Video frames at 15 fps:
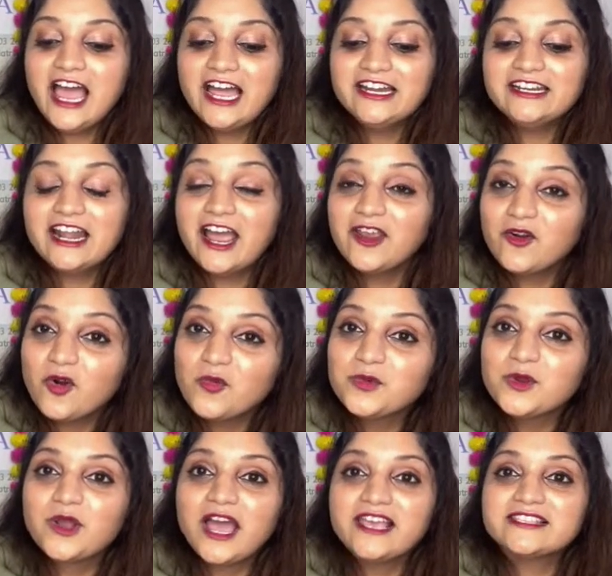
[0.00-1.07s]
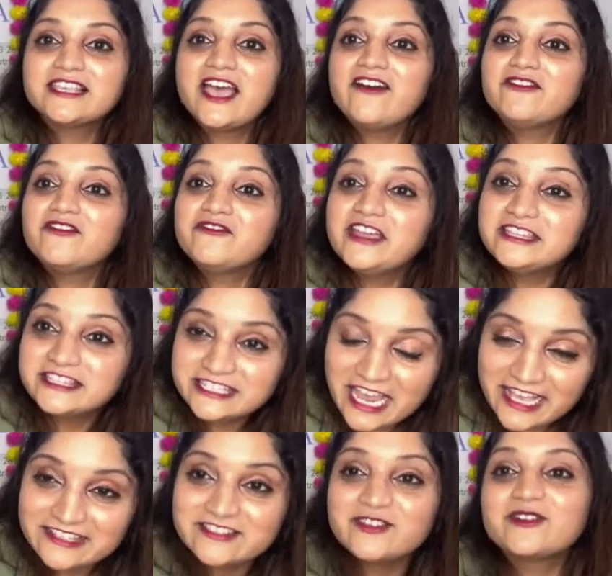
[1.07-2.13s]
And I hope you guys have a
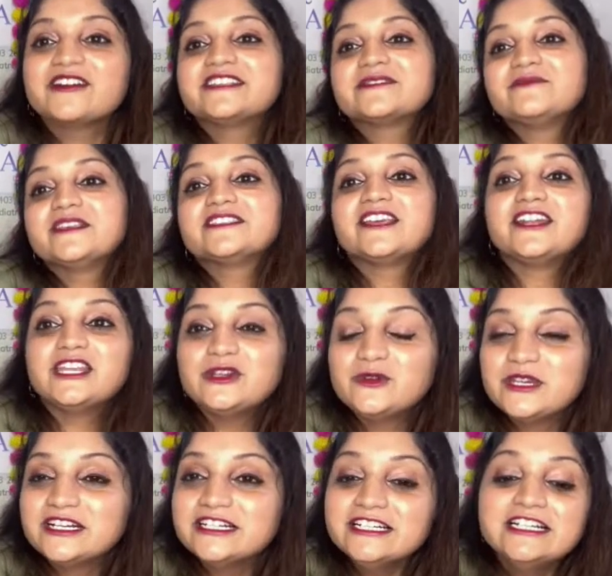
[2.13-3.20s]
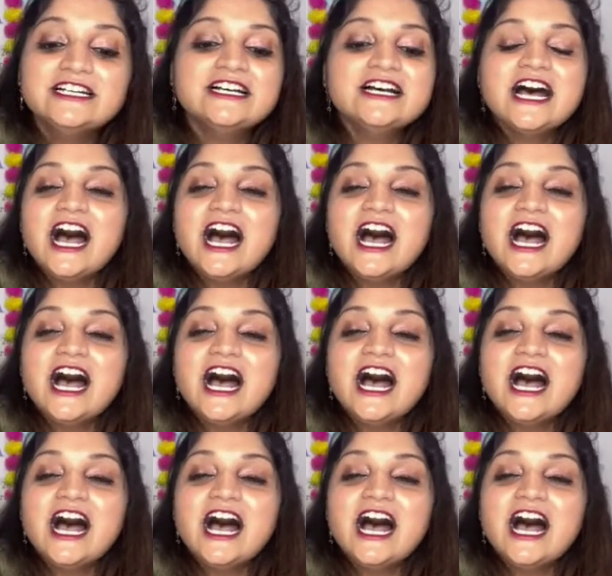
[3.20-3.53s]
fantastic Christmas and New Year.